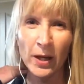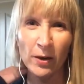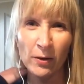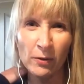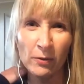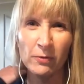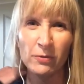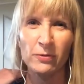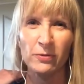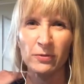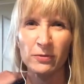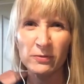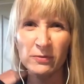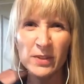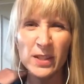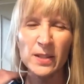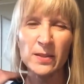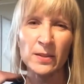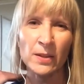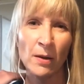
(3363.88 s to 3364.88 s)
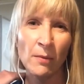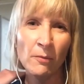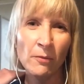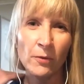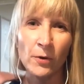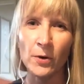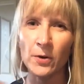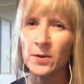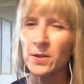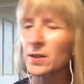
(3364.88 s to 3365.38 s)
of
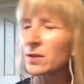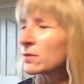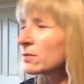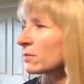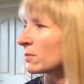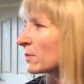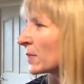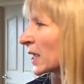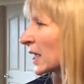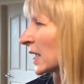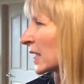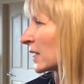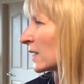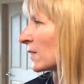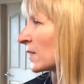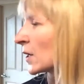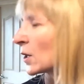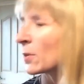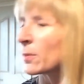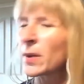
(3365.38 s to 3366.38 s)
discomfort and pain in there,